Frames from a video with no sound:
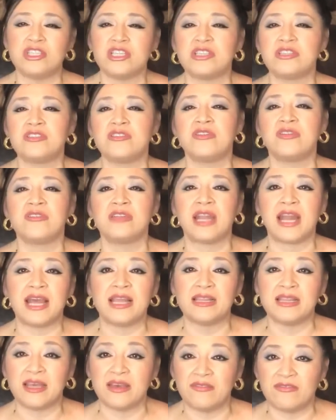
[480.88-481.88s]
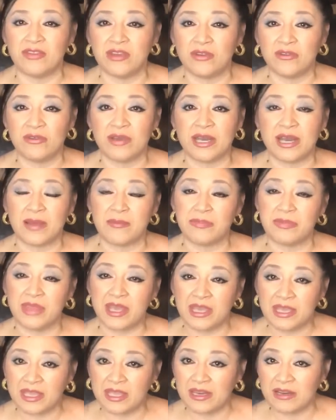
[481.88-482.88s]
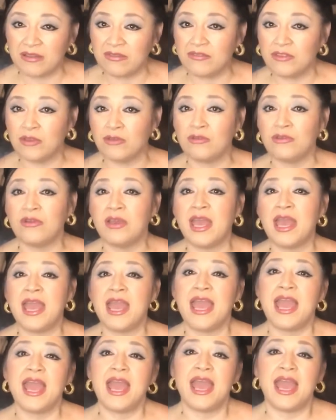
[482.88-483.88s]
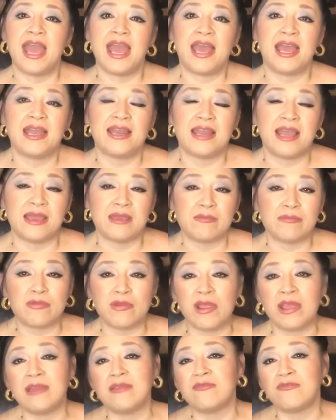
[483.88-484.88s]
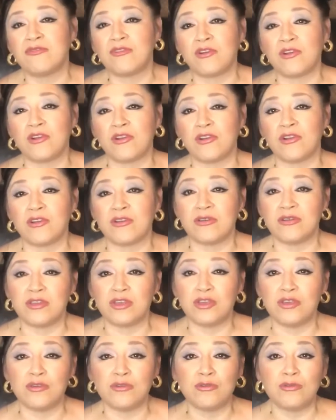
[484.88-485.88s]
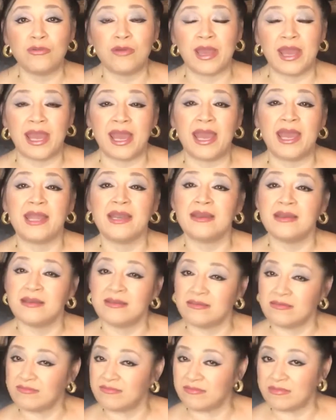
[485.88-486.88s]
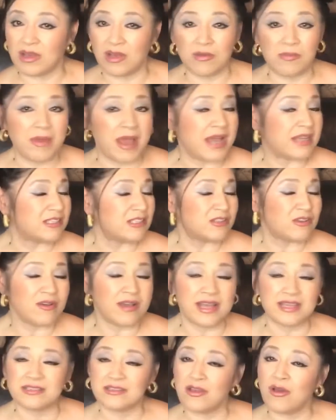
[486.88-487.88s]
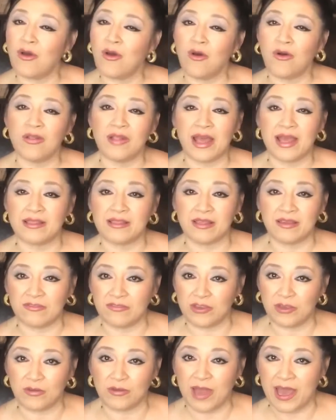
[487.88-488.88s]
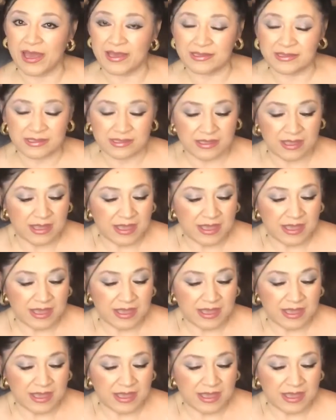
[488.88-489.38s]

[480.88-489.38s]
just know that I love you and I'm thinking of you, and I am praying for you and El Paso as a whole. I love you guys,